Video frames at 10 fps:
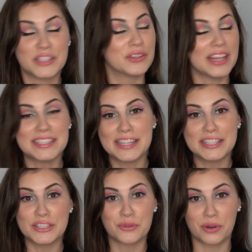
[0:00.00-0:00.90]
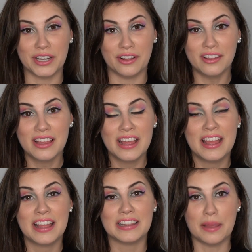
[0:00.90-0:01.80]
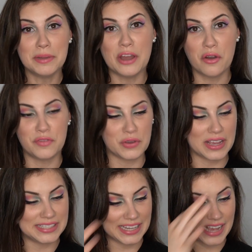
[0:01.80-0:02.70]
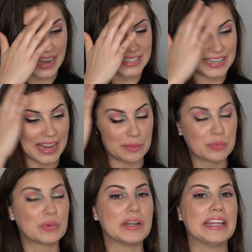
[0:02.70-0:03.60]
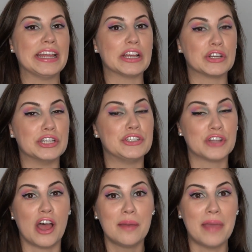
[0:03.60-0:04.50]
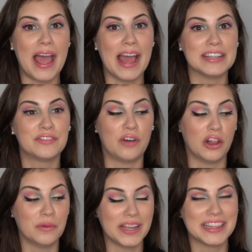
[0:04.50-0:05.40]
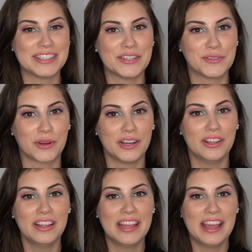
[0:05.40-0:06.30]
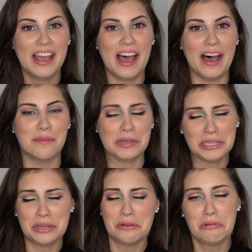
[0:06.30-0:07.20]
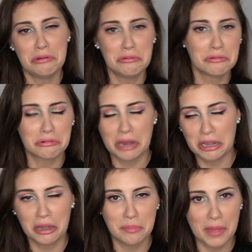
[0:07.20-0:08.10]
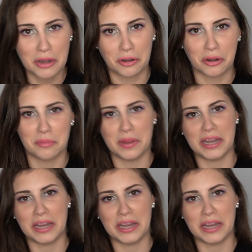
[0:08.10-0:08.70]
So that's the tutorial. Let me know if you guys think I did a pretty good job at following this tutorial. And you know, who created it better or